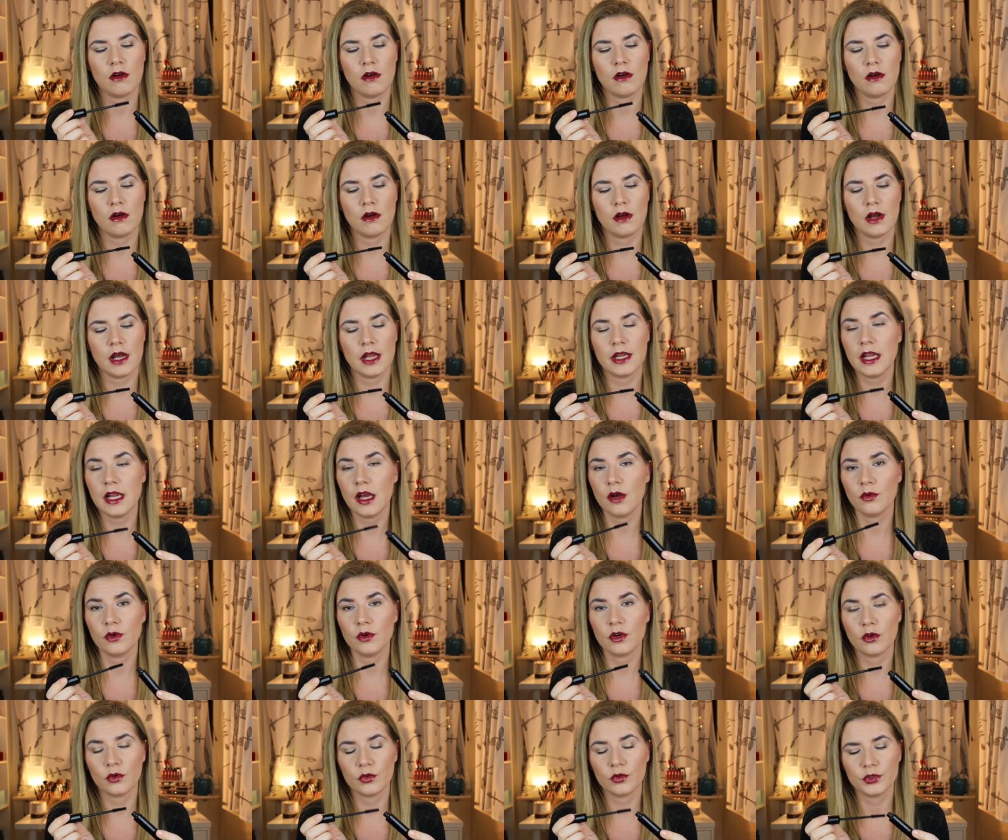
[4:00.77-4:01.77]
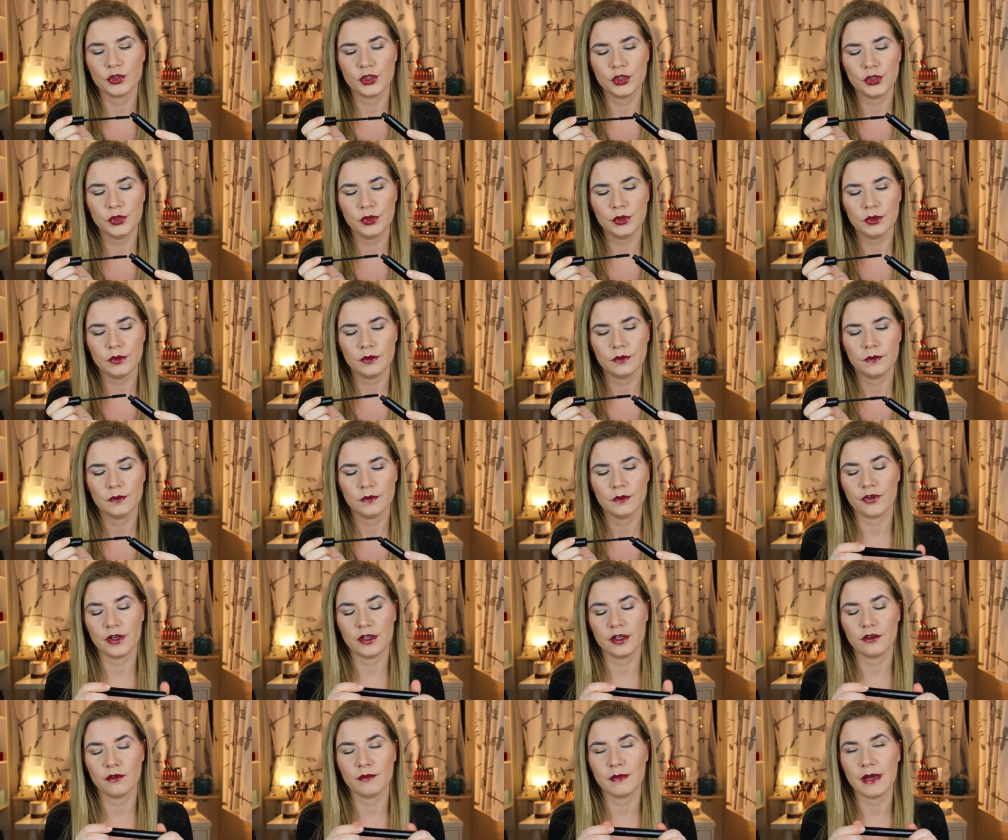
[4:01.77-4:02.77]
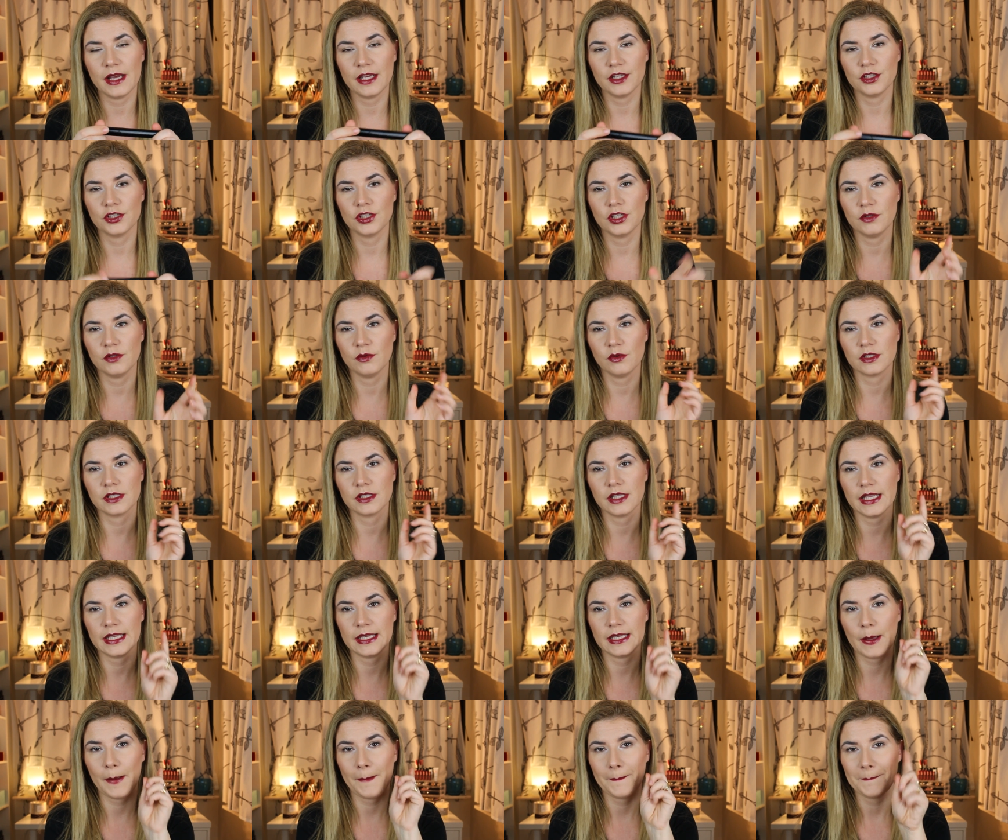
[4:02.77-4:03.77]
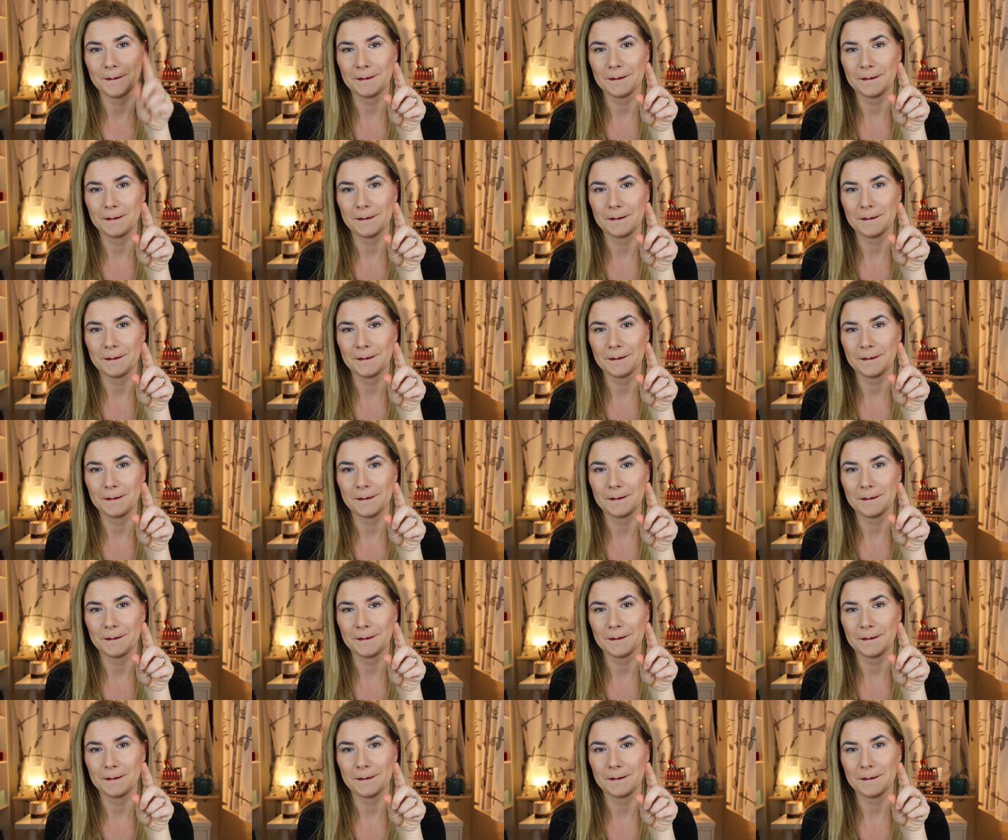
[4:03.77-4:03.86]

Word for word: uh, an hour or two, a friend of mine, she was like,